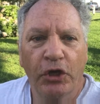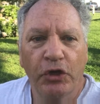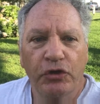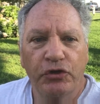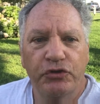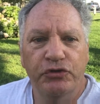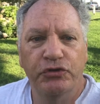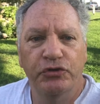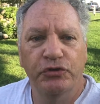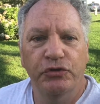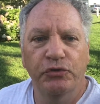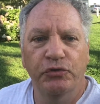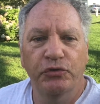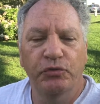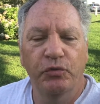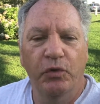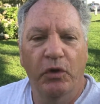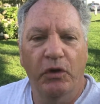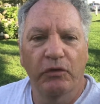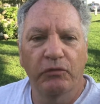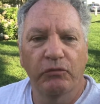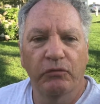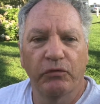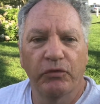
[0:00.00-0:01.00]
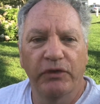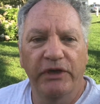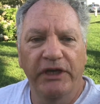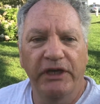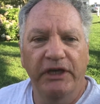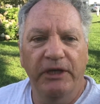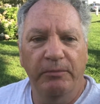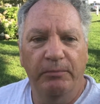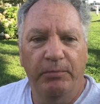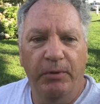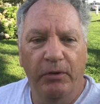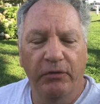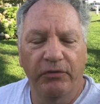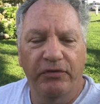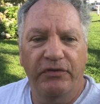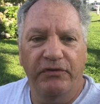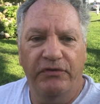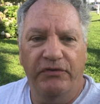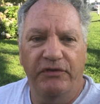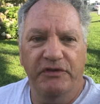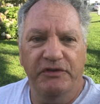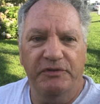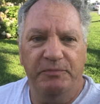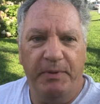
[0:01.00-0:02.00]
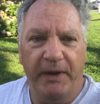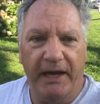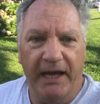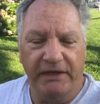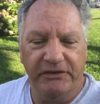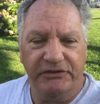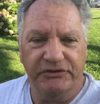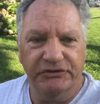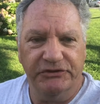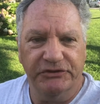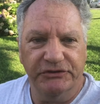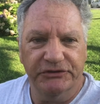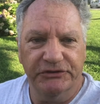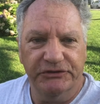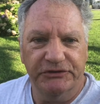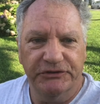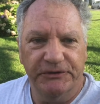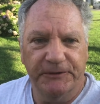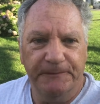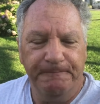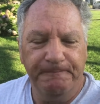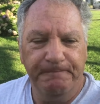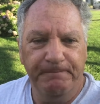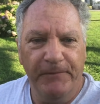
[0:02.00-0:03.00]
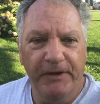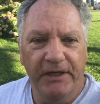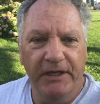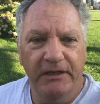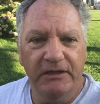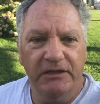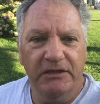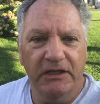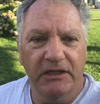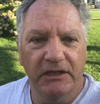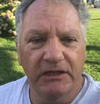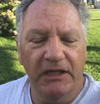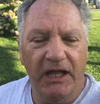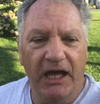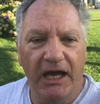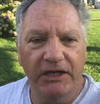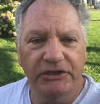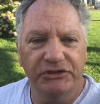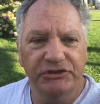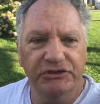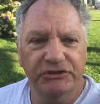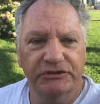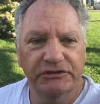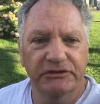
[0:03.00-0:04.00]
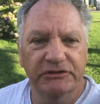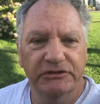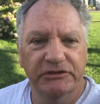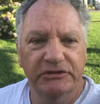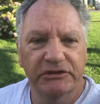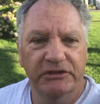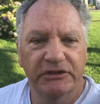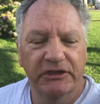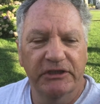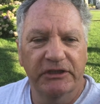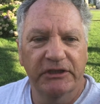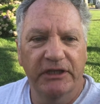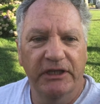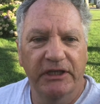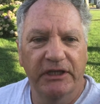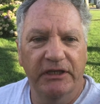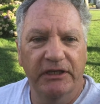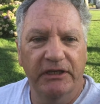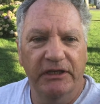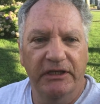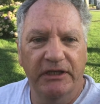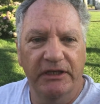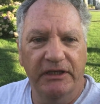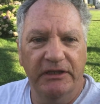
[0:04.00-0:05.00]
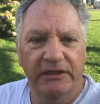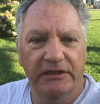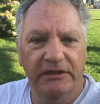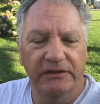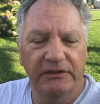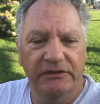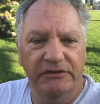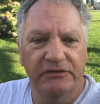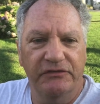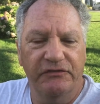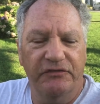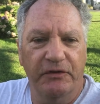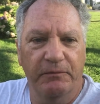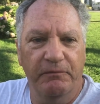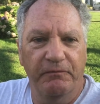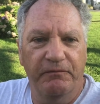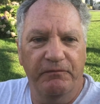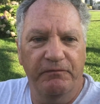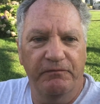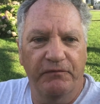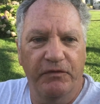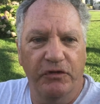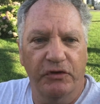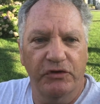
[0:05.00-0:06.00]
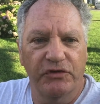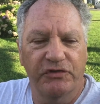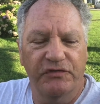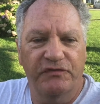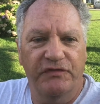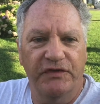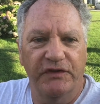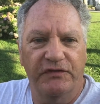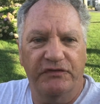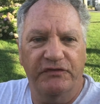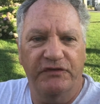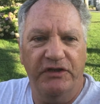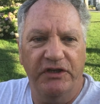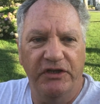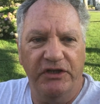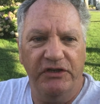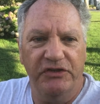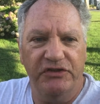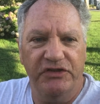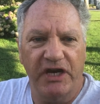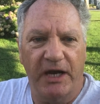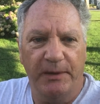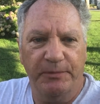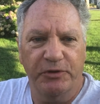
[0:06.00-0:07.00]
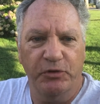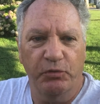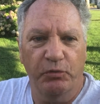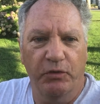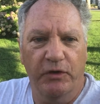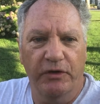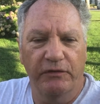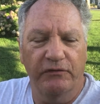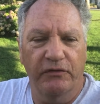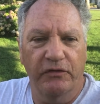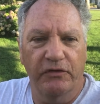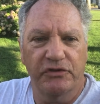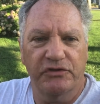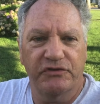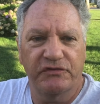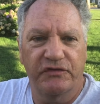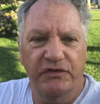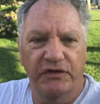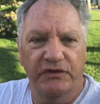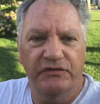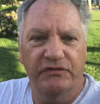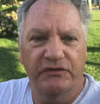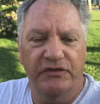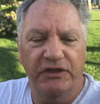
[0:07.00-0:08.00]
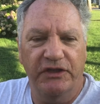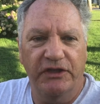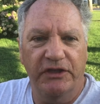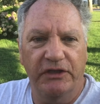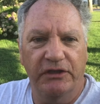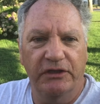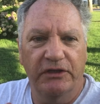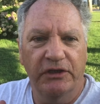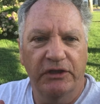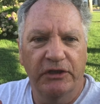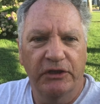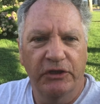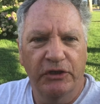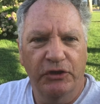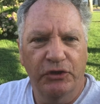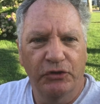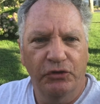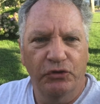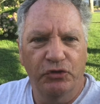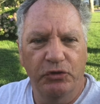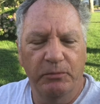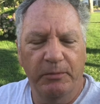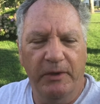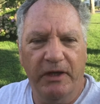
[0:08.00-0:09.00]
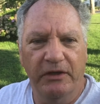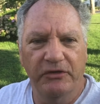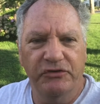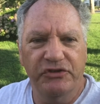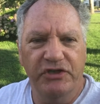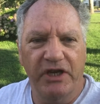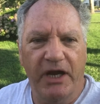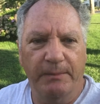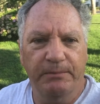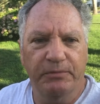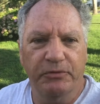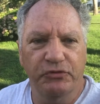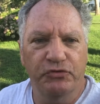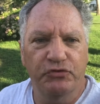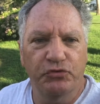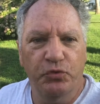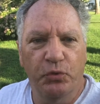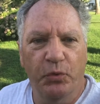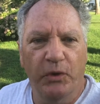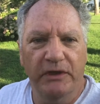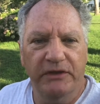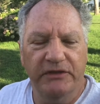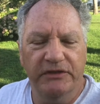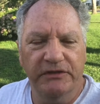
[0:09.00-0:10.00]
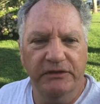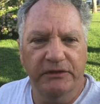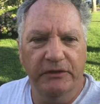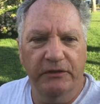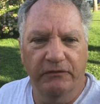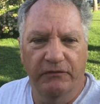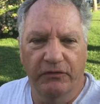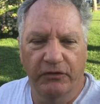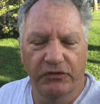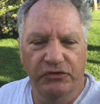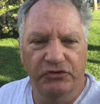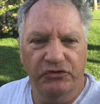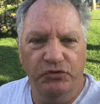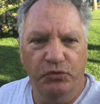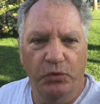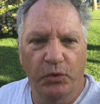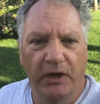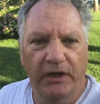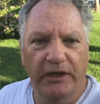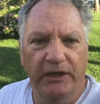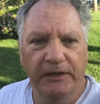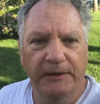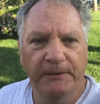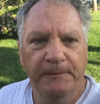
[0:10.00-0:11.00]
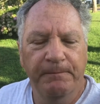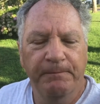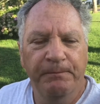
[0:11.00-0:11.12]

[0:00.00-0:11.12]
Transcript: to read both of these passages. In Colossians, from verse 15, chapter 1, verse 15, to about chapter 20, or verse 20,